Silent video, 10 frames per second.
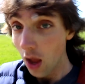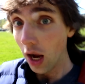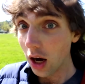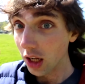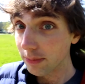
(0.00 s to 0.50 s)

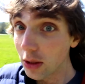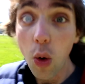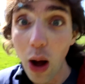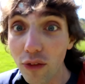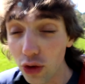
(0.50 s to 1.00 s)
It cost me
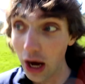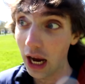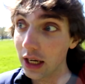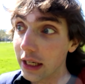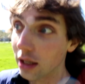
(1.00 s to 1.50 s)
12
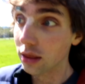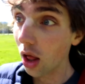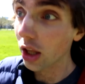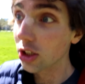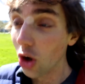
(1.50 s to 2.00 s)
grand to get a solid